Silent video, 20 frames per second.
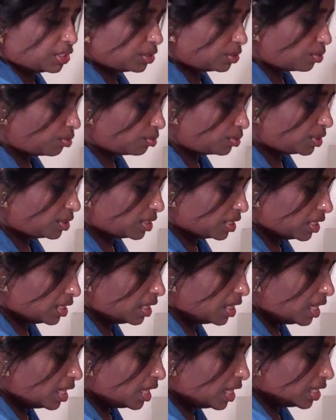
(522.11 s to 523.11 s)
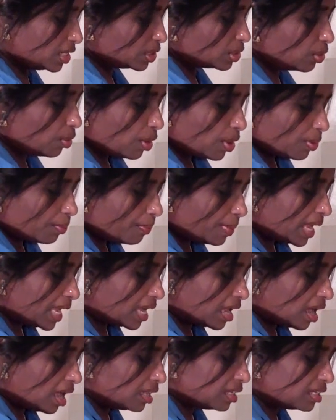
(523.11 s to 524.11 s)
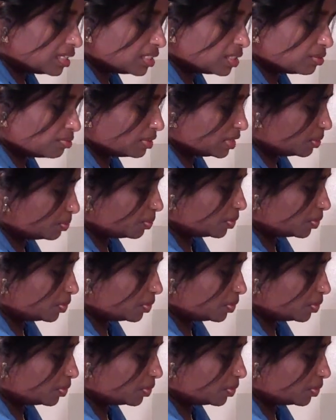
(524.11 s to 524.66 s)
is roasting, is going to bake all these sweet